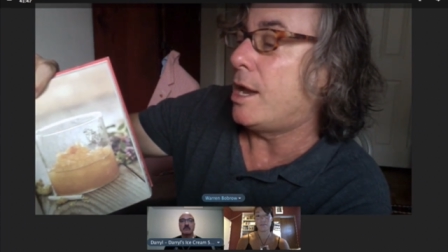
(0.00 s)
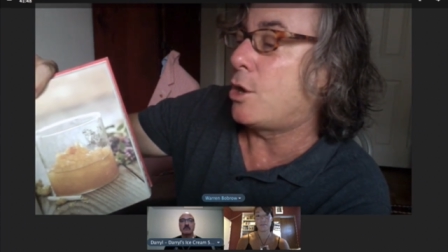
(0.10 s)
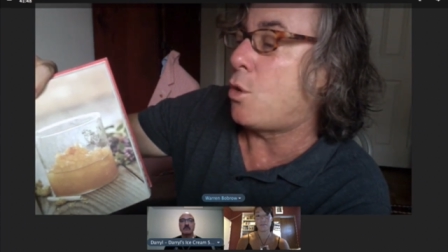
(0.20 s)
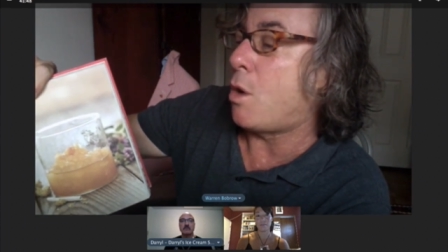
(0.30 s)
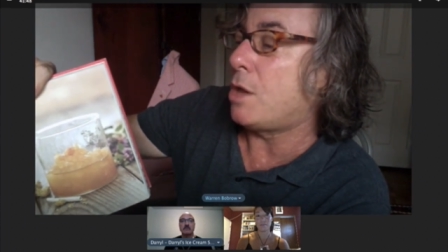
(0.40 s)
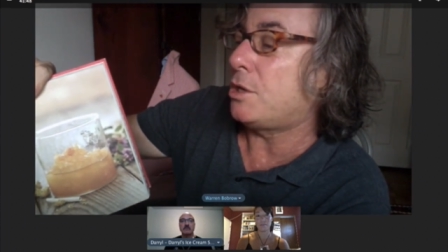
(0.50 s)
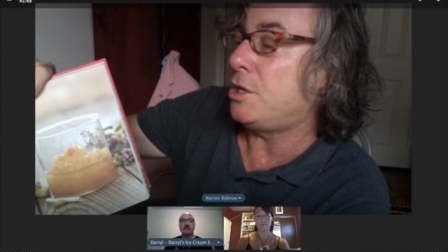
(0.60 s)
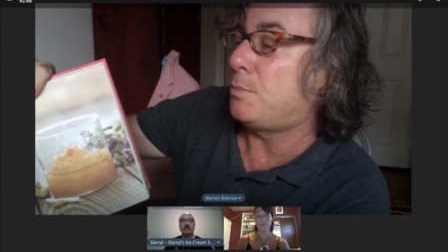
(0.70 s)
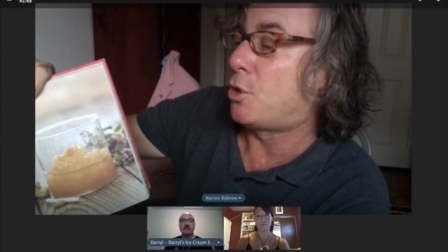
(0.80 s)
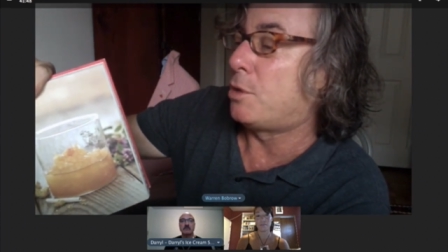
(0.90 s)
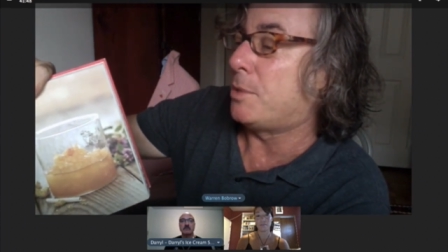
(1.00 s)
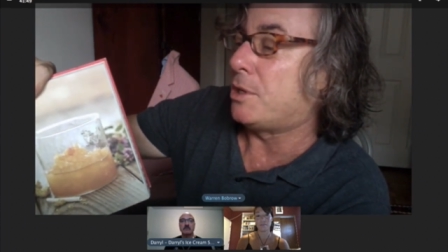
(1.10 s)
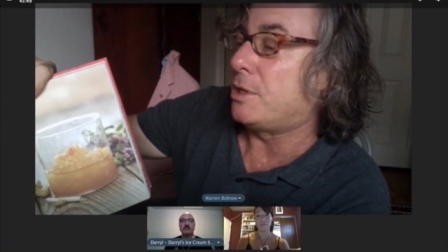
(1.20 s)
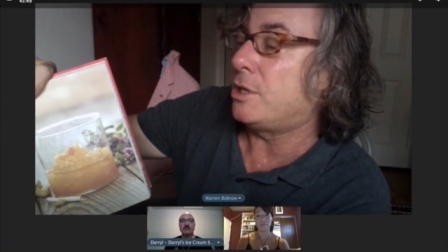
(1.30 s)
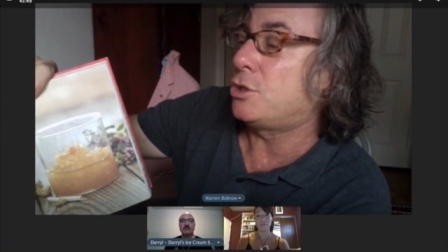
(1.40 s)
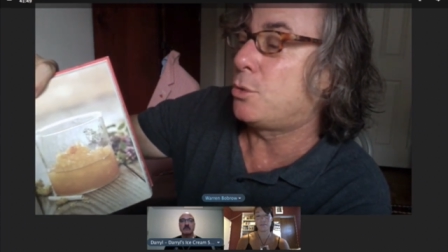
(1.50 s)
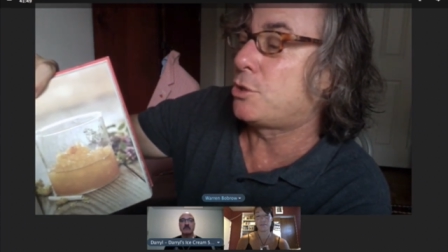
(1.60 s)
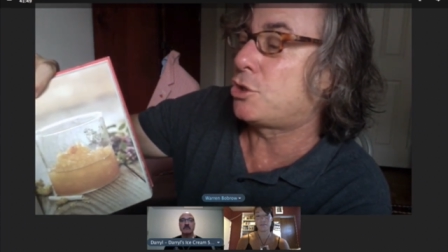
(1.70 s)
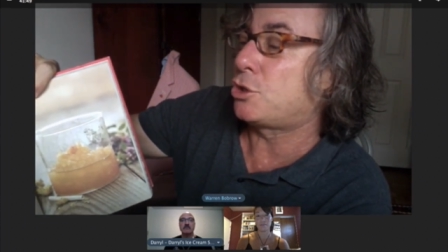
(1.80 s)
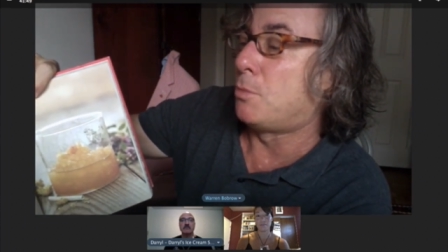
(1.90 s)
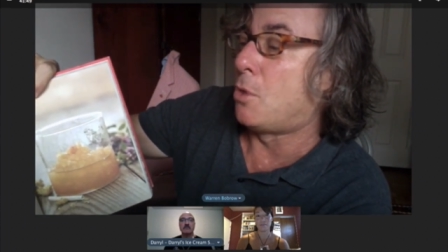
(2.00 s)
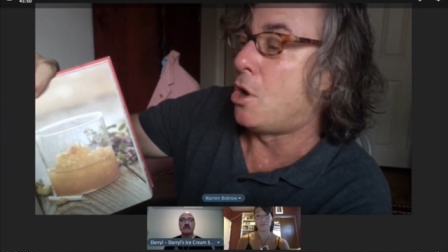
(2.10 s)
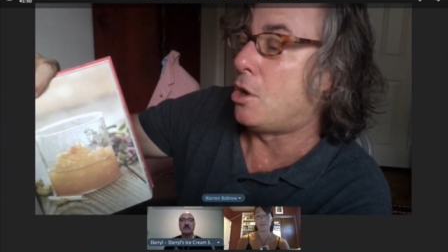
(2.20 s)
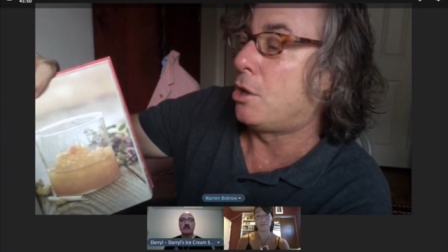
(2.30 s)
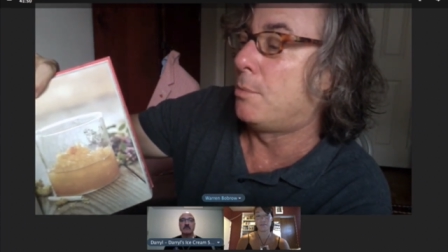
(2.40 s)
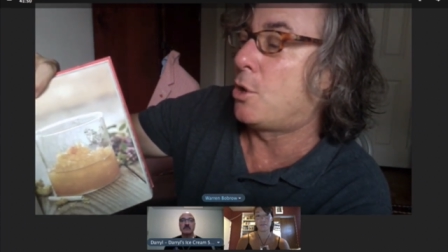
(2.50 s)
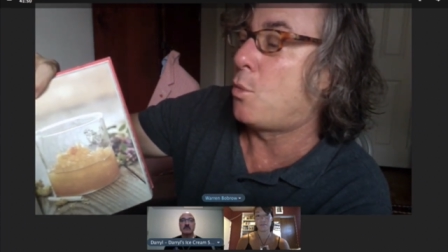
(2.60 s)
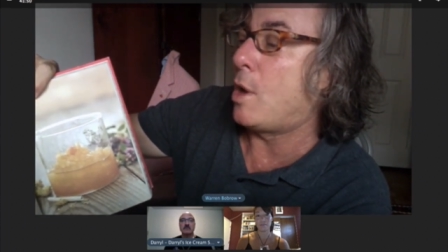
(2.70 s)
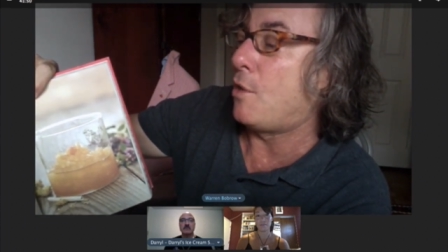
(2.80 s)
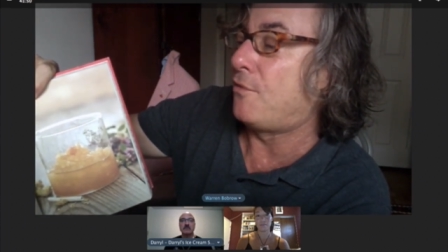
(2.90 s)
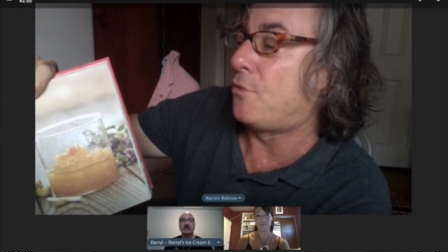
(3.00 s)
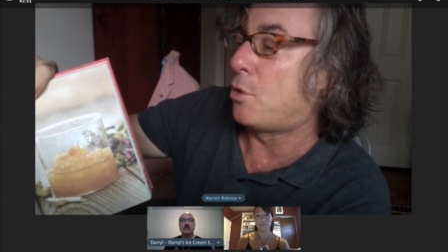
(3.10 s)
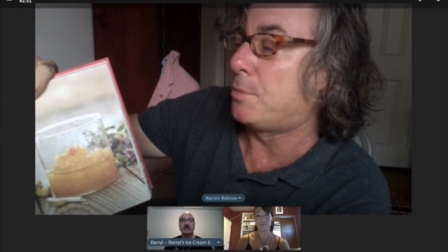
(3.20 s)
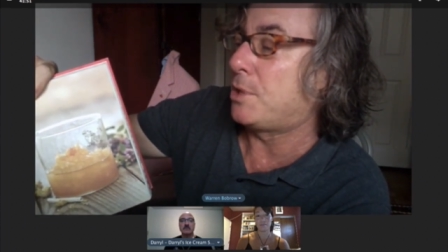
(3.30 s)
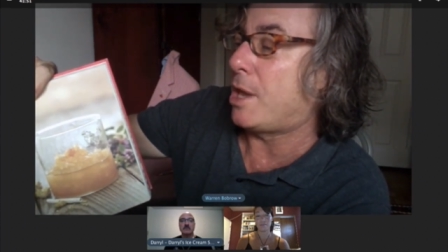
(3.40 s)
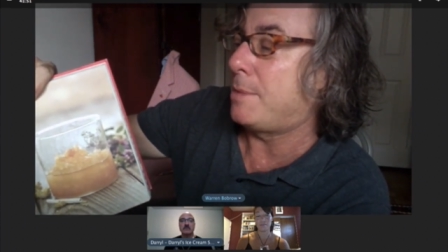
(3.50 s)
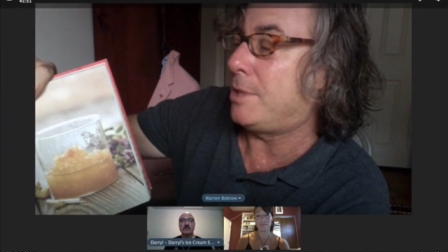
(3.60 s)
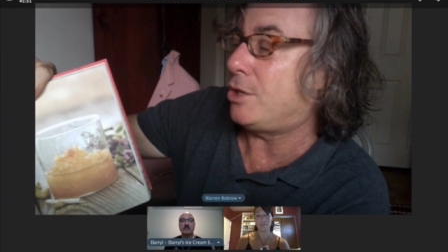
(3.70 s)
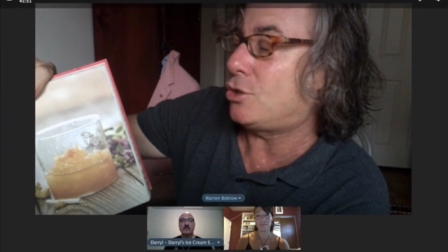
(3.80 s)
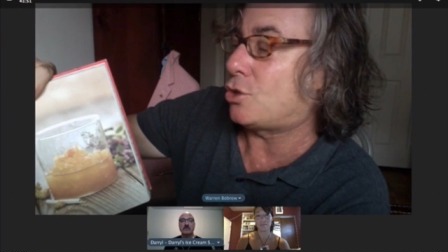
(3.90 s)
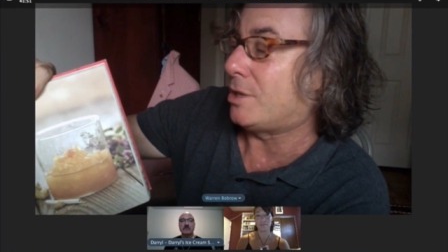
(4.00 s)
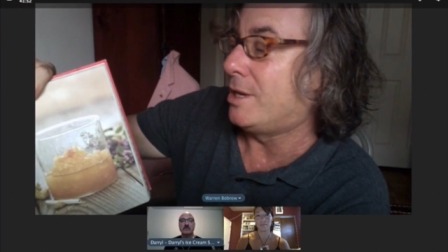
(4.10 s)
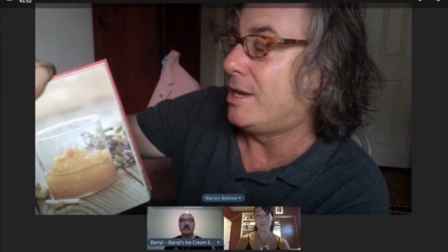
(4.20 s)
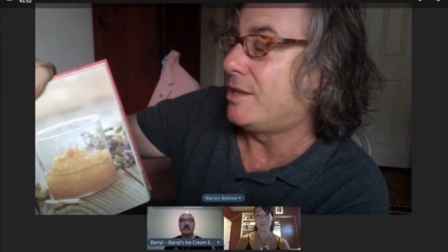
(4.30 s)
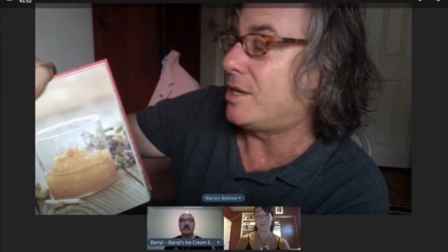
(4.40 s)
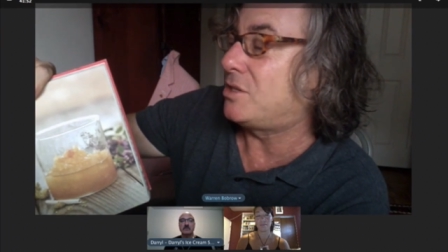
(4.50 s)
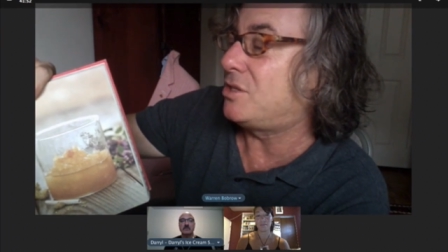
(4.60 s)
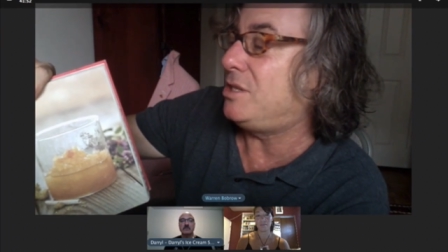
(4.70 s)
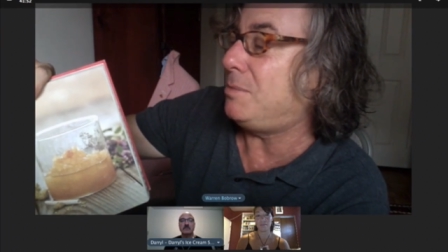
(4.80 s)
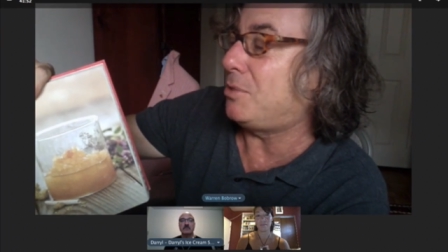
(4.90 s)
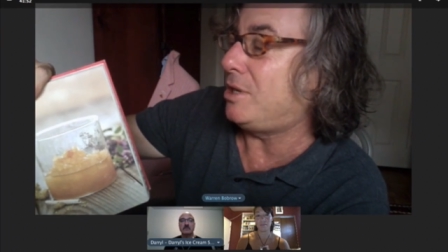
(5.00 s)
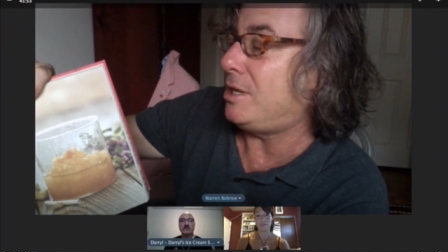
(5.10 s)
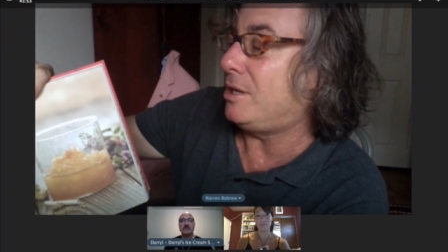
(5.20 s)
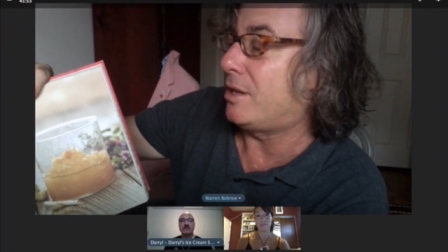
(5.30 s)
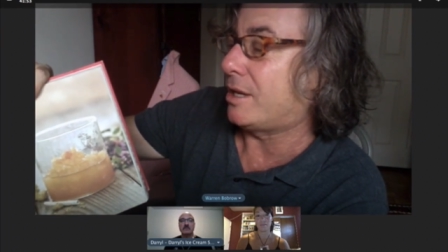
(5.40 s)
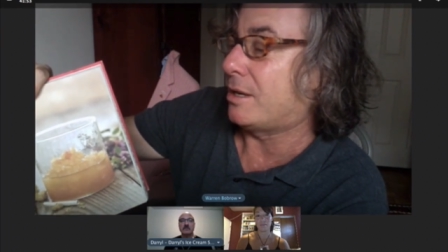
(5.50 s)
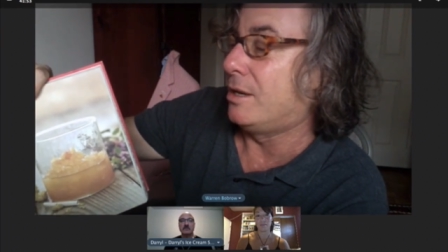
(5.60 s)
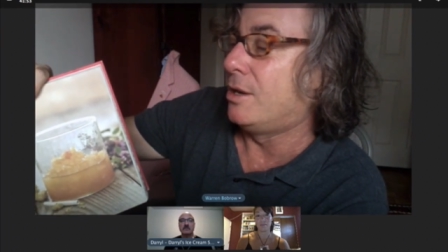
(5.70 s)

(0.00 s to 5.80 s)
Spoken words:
and quality bourbon into a small but well-formed libation that's deeply healing.